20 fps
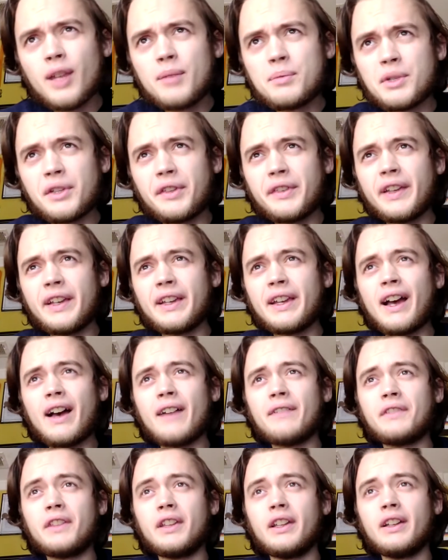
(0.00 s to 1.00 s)
just getting
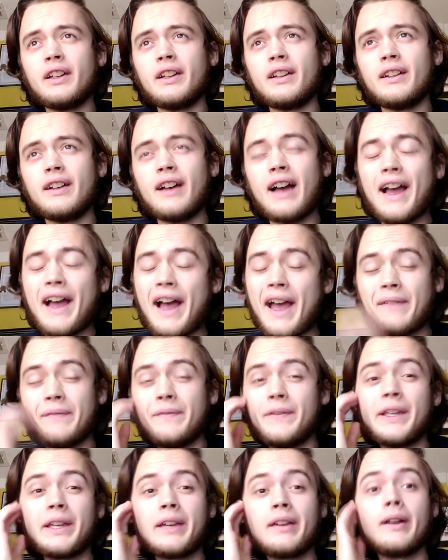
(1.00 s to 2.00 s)
off I
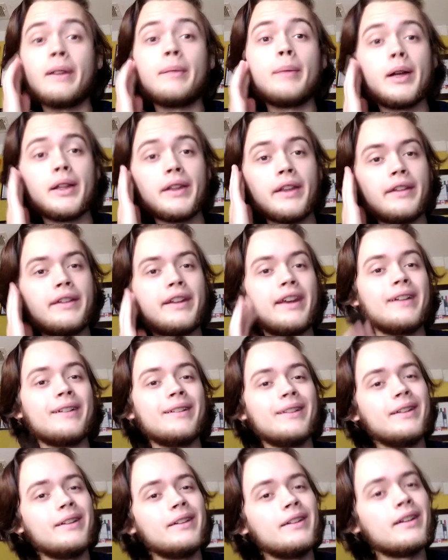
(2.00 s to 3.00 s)
think I'm on the
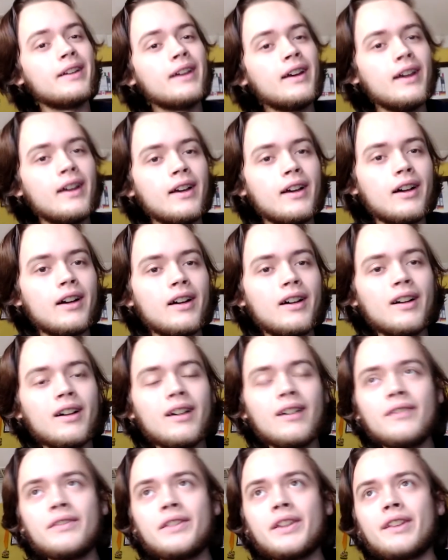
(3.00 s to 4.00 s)
tail end
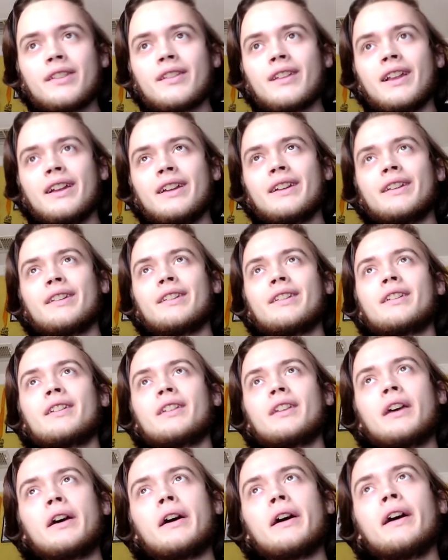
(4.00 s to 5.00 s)
of this
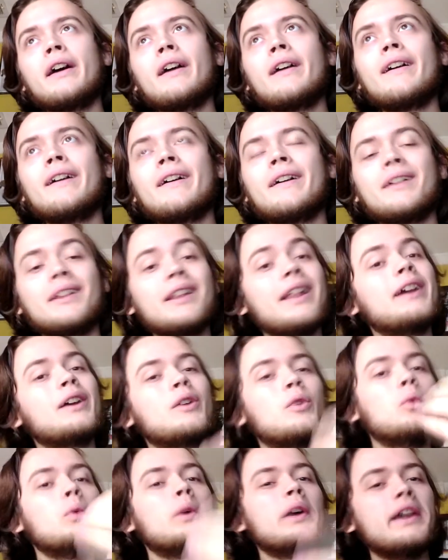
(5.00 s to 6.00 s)
latest
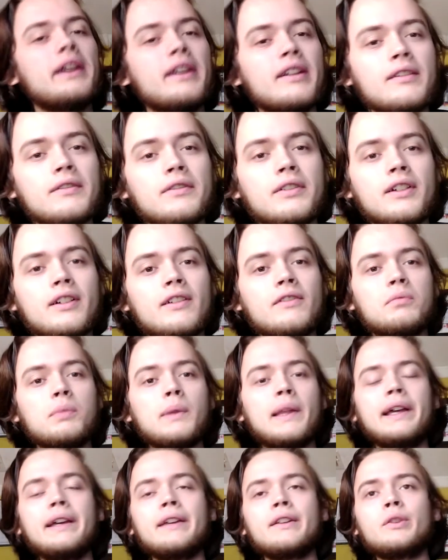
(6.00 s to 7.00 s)
wave of
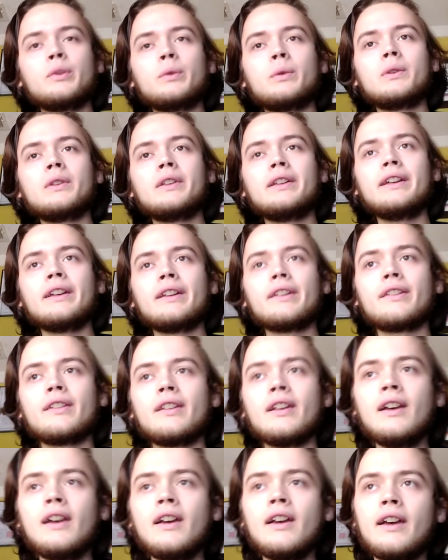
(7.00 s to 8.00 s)
playing Duel Links,
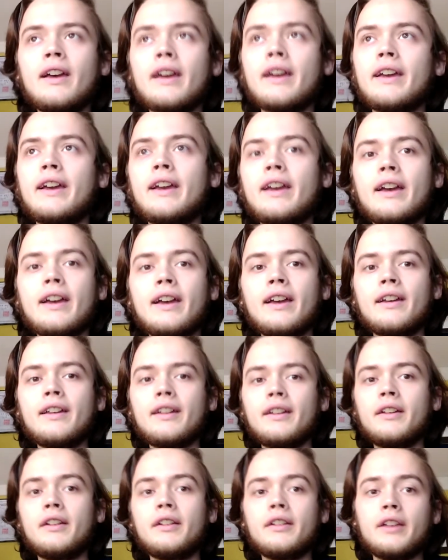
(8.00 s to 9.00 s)

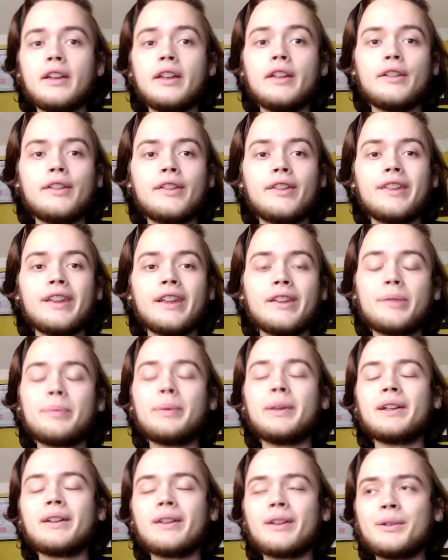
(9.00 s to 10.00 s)
and it's
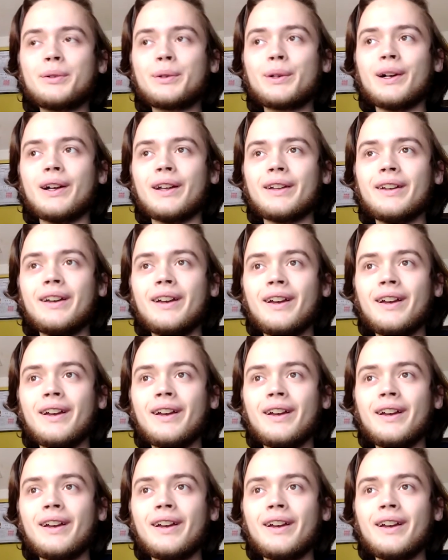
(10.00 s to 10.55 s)
been a good run.